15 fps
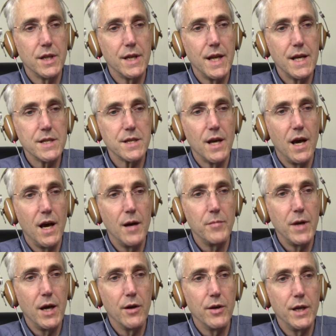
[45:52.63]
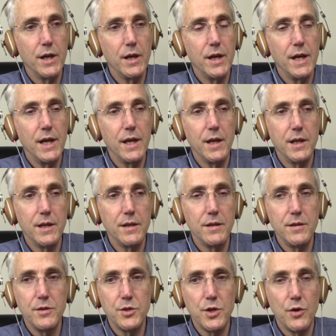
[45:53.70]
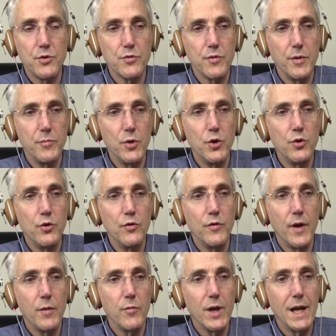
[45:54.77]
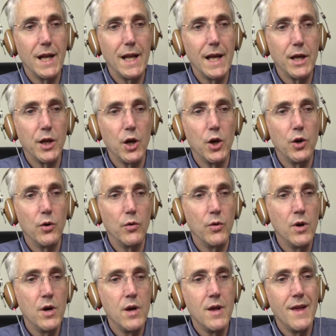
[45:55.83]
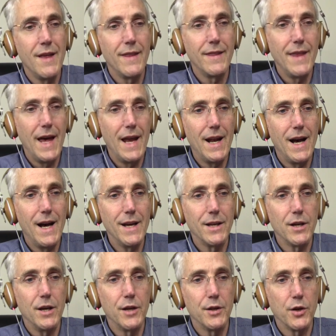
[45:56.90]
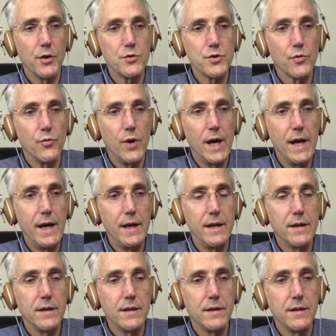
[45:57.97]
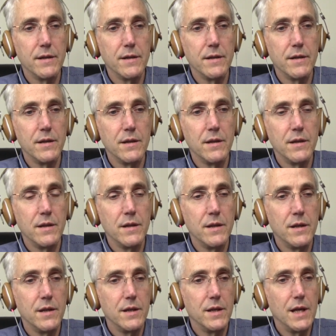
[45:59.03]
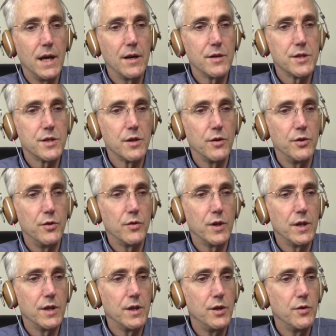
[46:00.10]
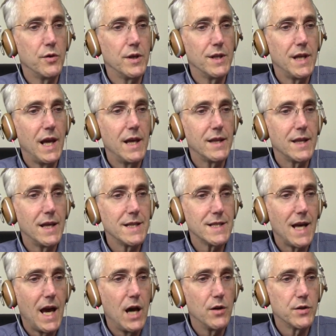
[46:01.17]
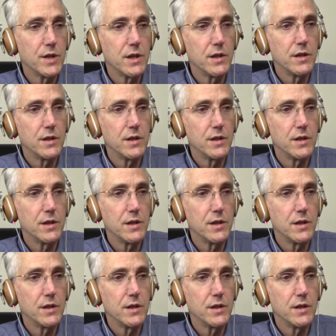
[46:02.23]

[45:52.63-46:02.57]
desktop area, it shows remove, and when I let go, that icon goes away. Now, so you can take things out